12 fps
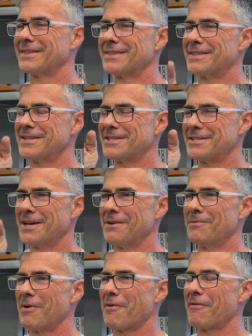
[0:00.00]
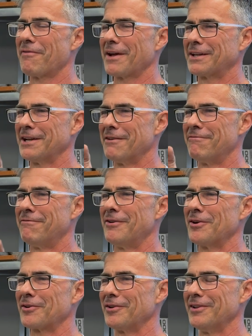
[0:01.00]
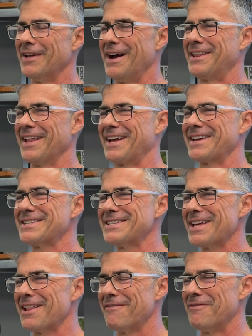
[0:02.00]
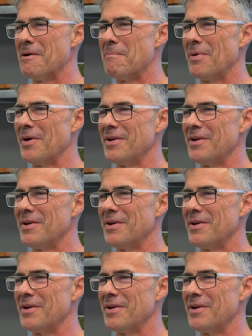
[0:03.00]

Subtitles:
the sun will reflect in a vertical line like the telephone pole.